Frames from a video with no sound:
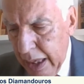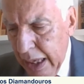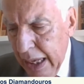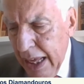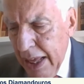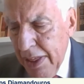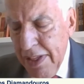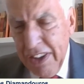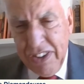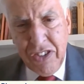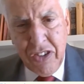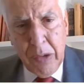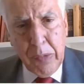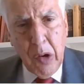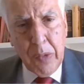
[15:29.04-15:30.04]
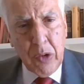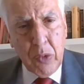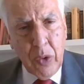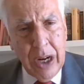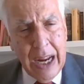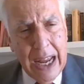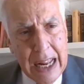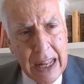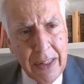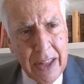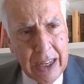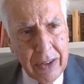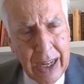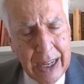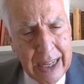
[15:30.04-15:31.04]
this is a moment where in the
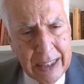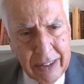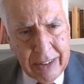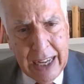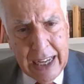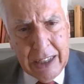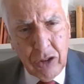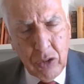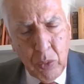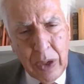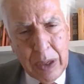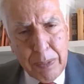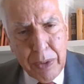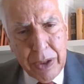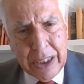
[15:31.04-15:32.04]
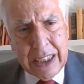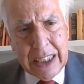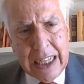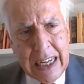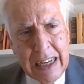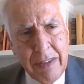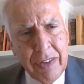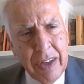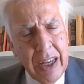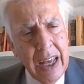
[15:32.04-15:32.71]
United States we perceive